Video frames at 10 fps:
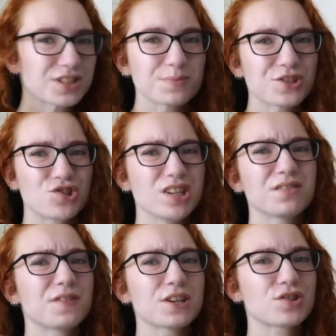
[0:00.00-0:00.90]
Just
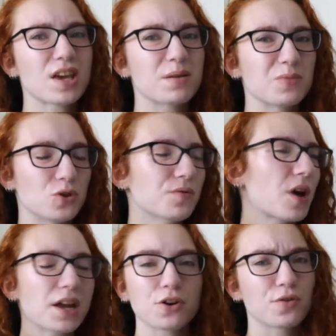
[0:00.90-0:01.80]
machine finish them. You've
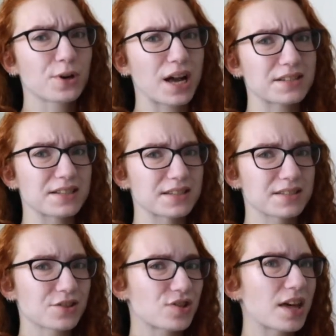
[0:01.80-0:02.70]
got an overcasting
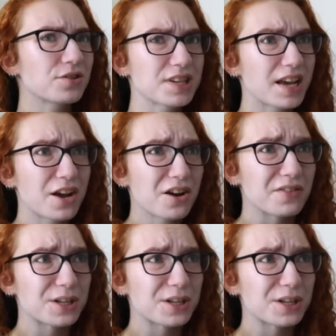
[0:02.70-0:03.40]
stitch, that'll take care of